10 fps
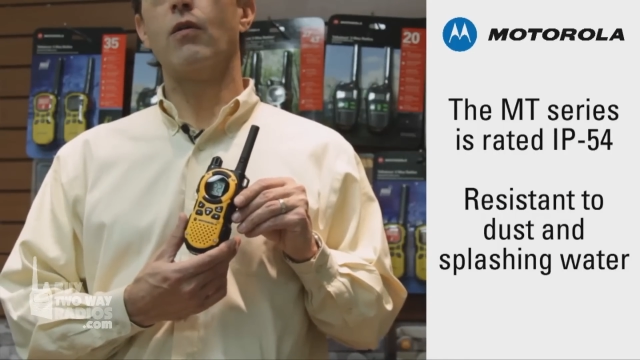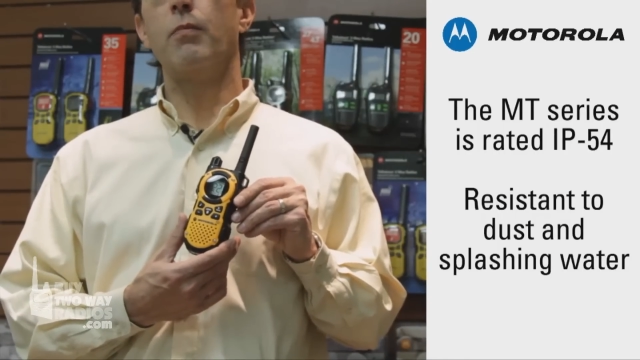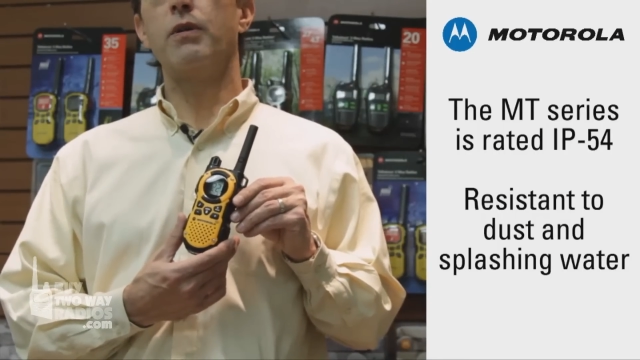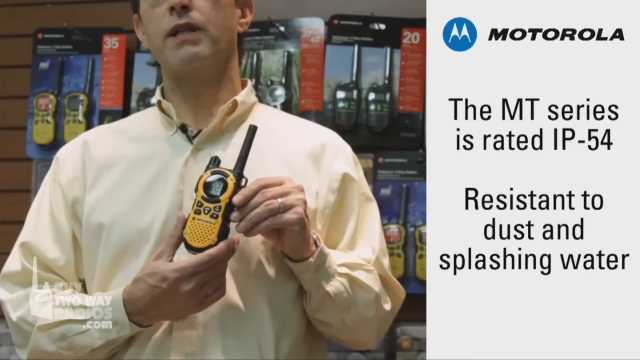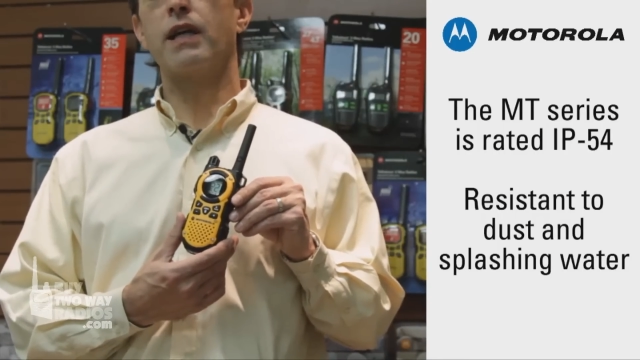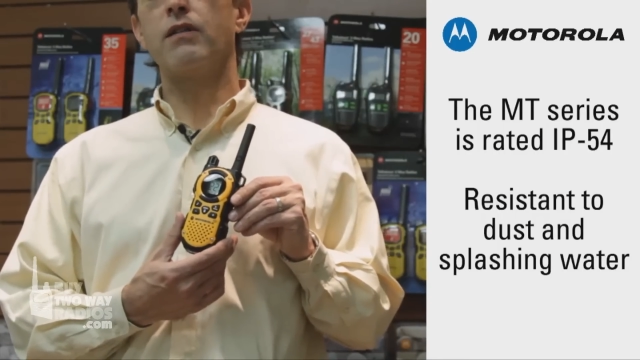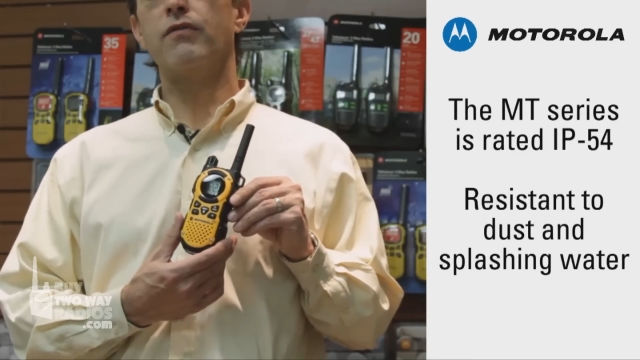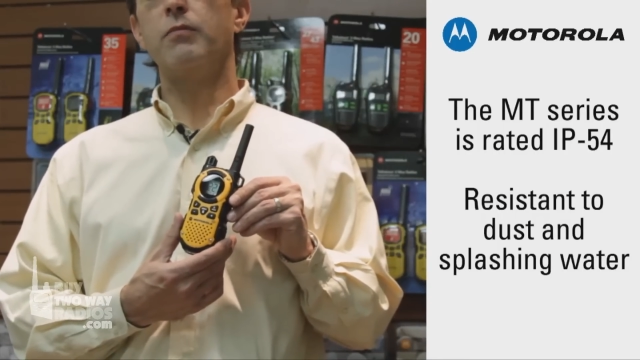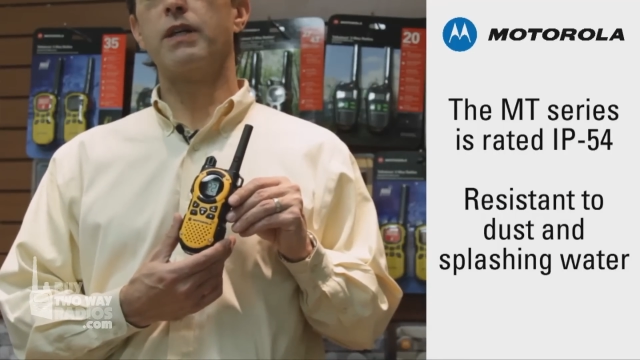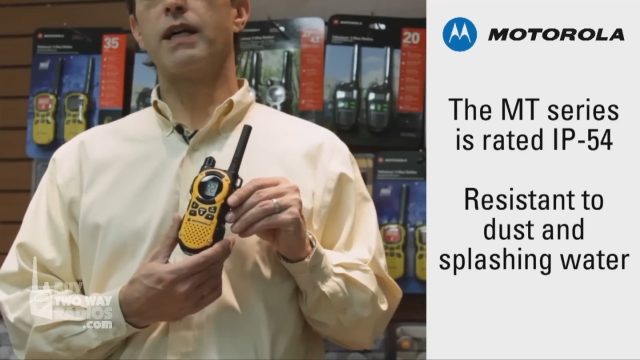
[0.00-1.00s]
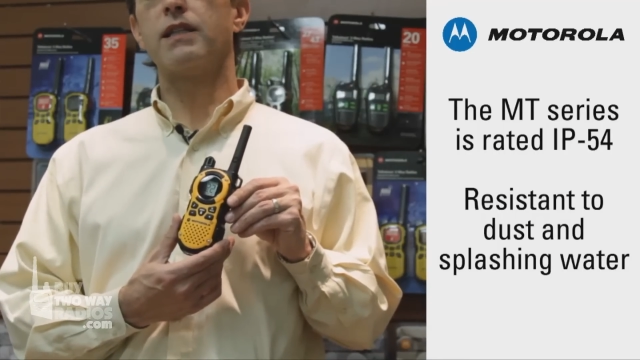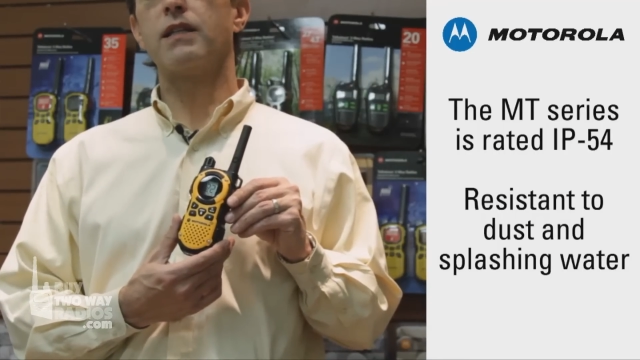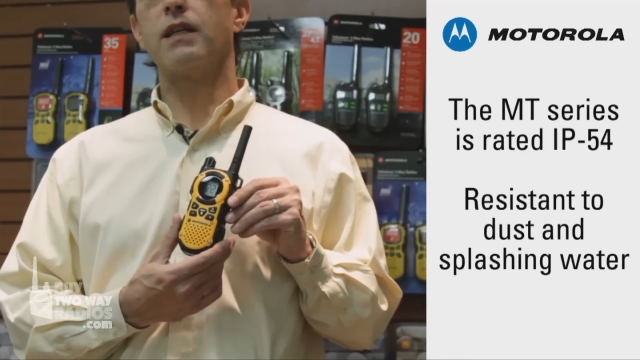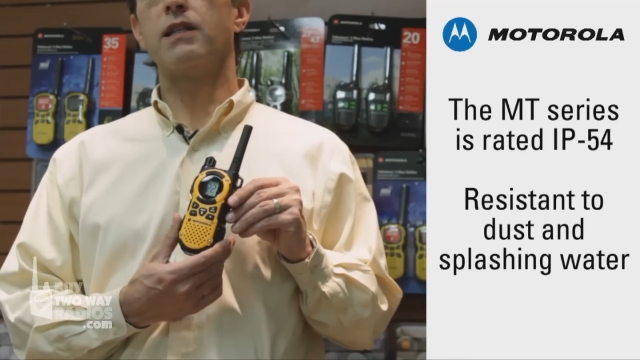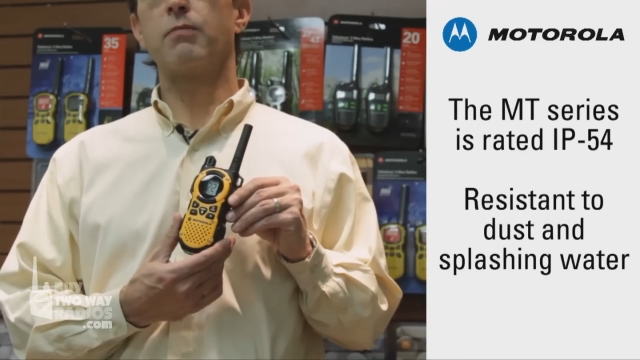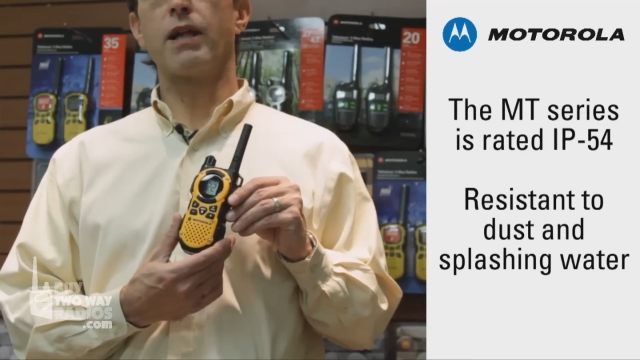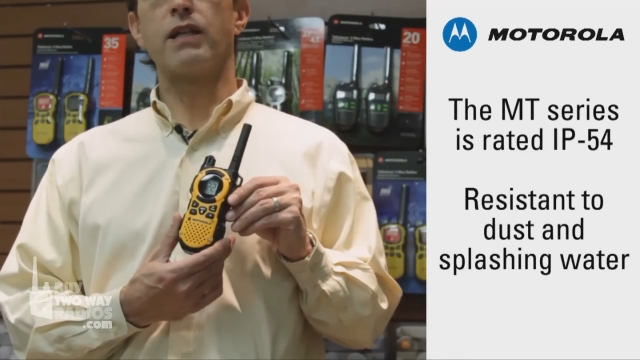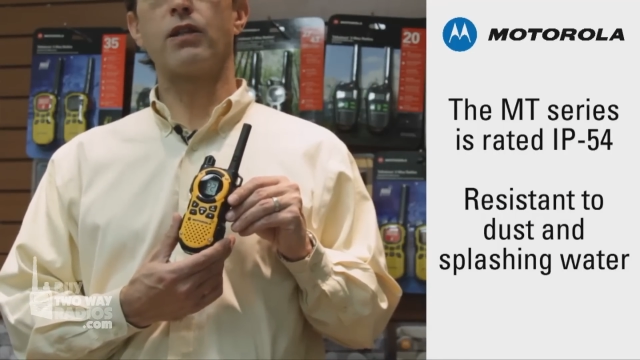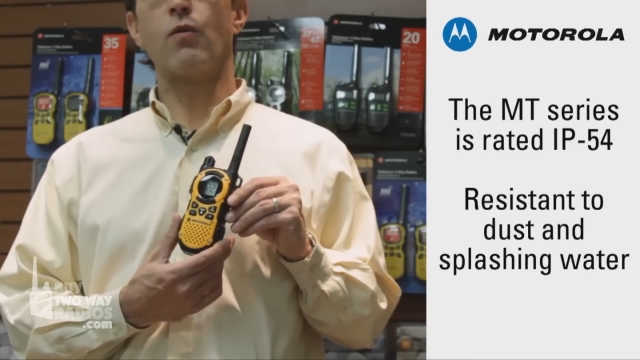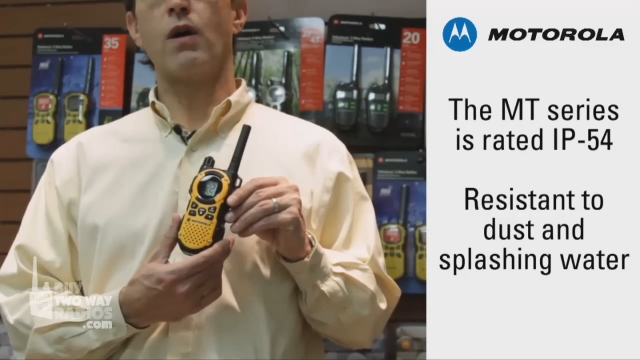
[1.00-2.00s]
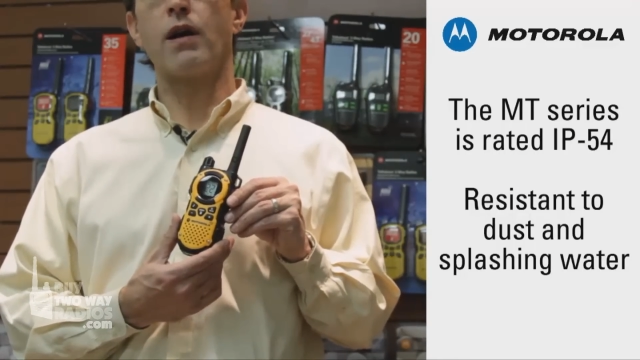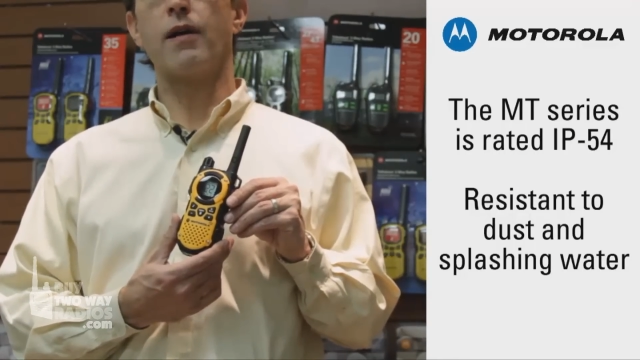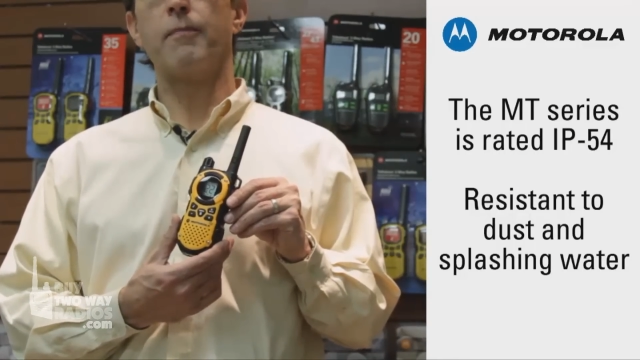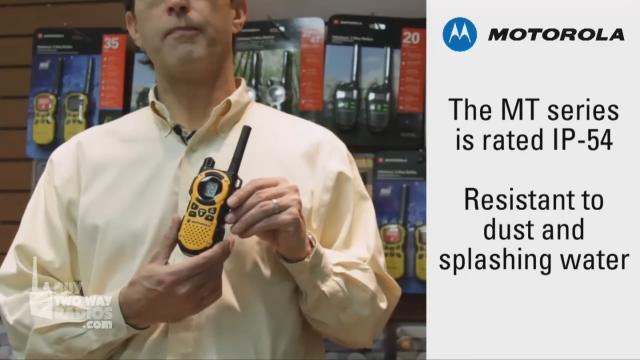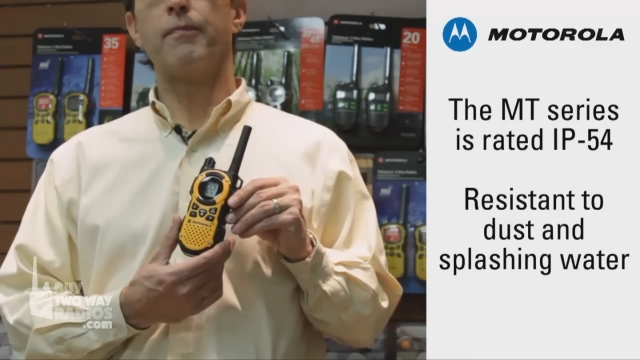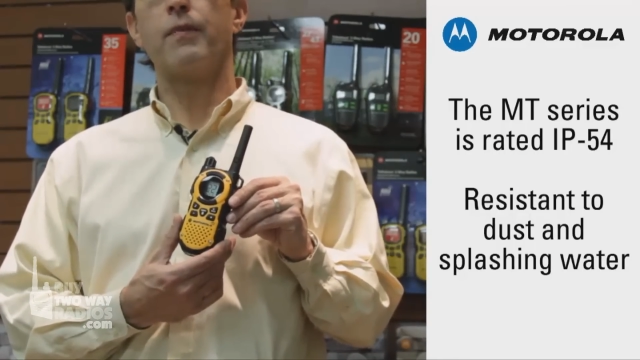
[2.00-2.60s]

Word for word: or protected from dust and splashing water.